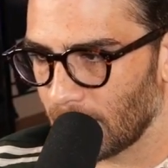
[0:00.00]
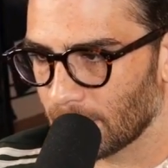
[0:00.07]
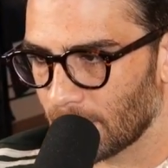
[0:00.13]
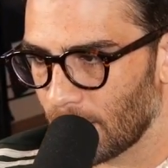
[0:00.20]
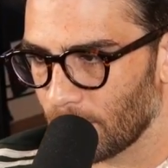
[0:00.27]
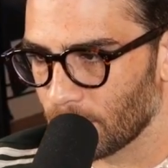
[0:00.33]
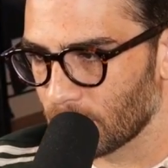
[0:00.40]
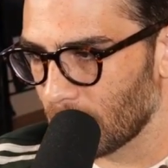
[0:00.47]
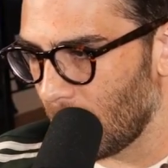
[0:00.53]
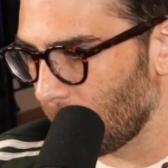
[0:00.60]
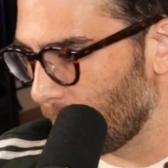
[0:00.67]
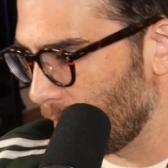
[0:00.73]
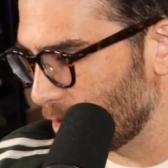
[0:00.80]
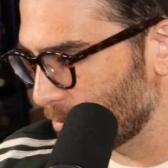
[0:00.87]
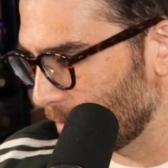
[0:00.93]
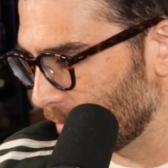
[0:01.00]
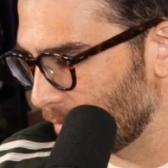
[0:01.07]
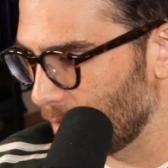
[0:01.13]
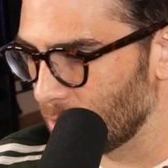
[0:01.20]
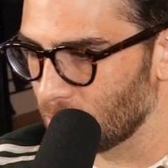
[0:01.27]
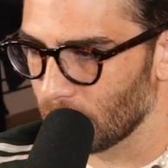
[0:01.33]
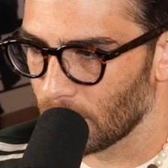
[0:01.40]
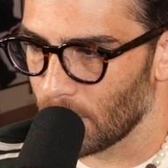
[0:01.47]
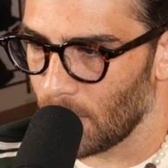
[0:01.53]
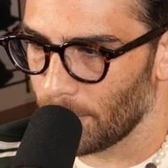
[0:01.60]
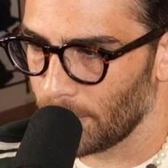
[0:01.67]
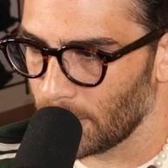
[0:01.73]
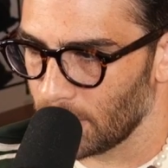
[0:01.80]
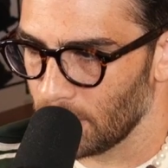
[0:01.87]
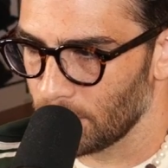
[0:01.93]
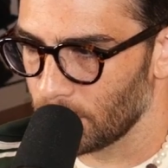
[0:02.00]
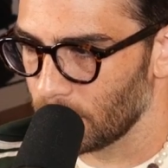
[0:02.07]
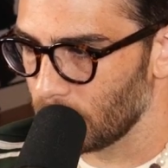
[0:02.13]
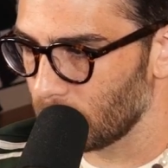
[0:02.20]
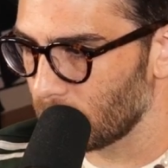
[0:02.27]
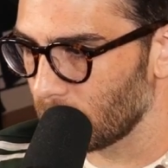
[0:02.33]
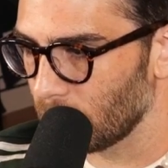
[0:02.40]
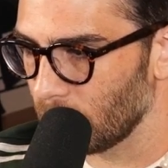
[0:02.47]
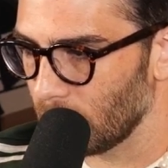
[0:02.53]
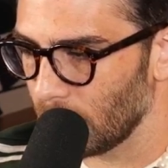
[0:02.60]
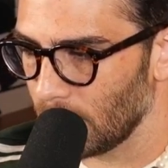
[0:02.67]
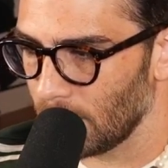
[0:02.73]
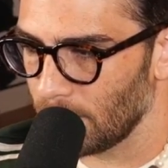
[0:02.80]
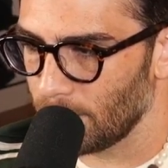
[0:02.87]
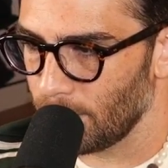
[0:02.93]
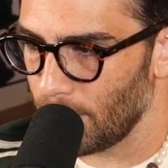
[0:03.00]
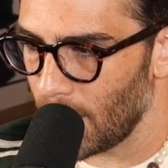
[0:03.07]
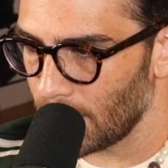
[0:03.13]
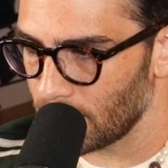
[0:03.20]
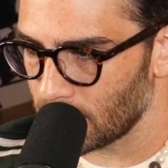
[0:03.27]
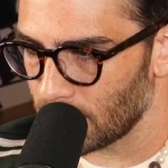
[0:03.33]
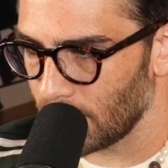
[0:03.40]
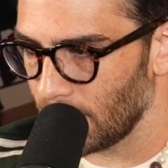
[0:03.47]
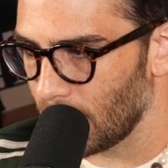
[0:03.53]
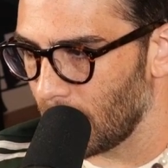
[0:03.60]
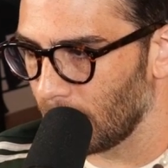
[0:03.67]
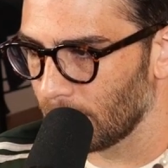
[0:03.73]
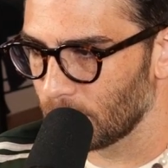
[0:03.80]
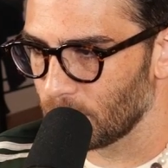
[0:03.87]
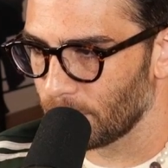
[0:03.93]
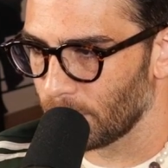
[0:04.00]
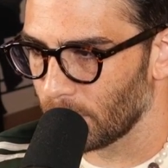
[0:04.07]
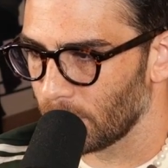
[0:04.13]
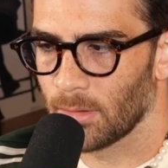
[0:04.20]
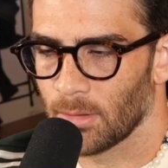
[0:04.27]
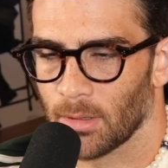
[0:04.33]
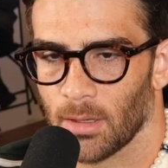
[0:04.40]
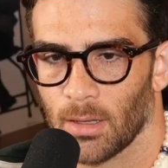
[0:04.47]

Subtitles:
that was not my expectation at all, but he was immensely knowledgeable